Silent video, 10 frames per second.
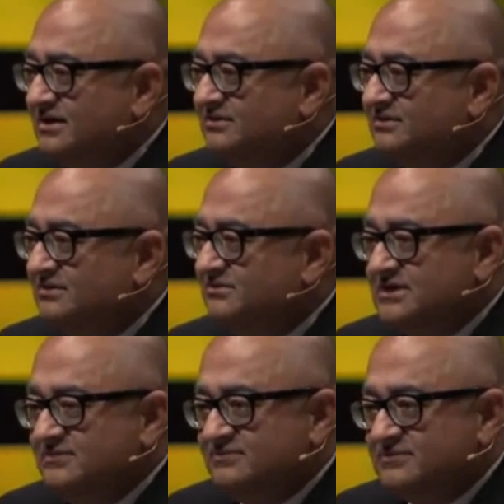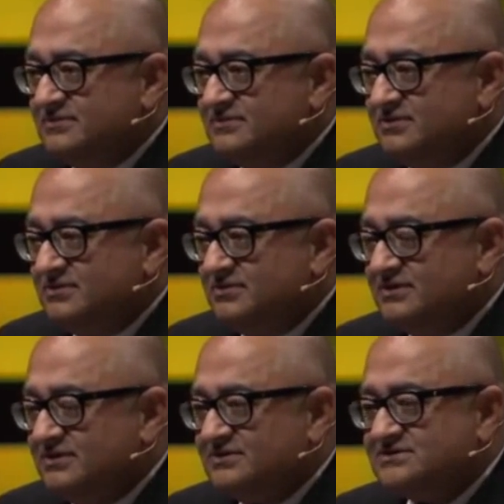received
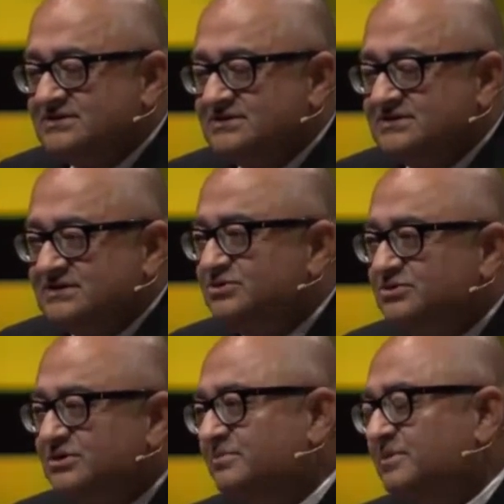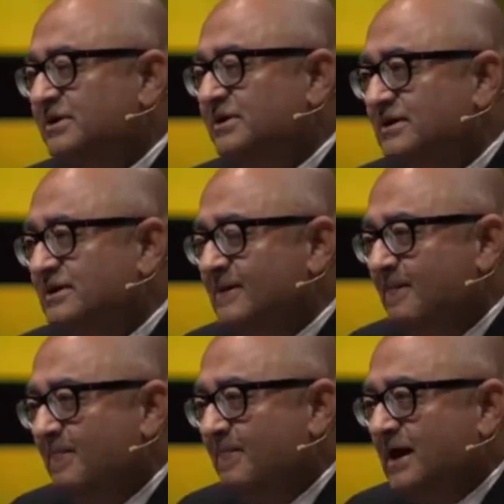horrendous chemotherapy,
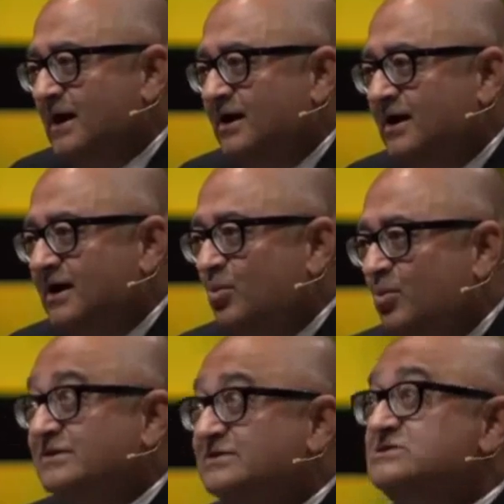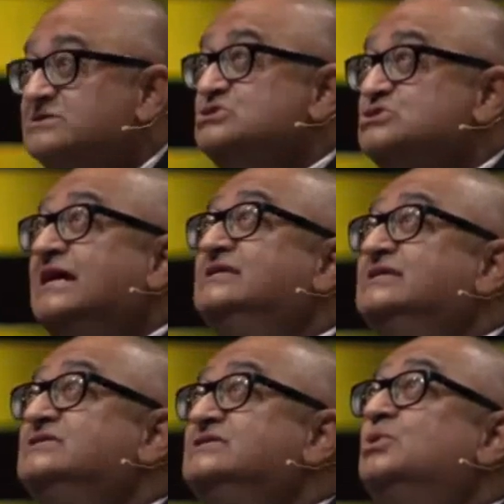one
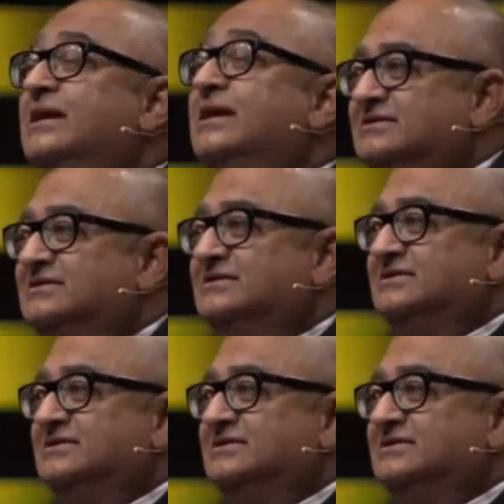tends to look at the